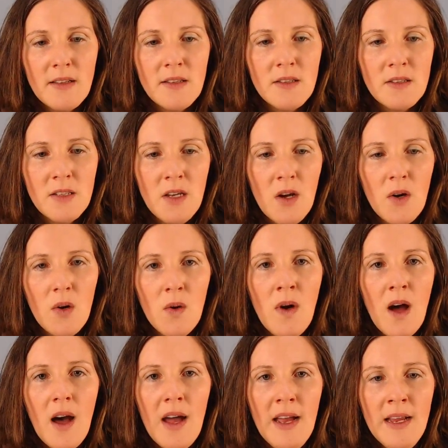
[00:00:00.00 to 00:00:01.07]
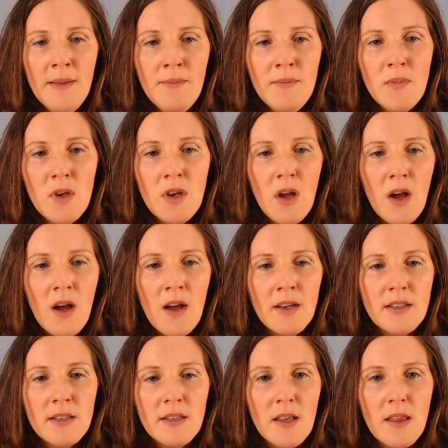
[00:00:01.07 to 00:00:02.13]
so I'm
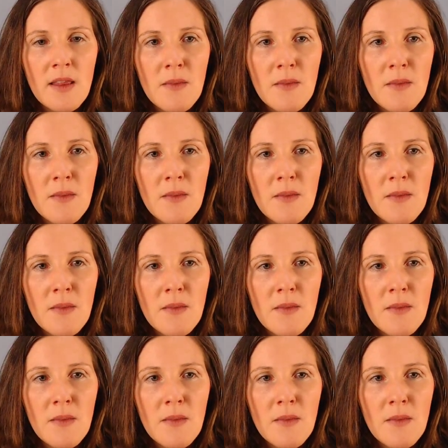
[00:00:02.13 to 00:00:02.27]
not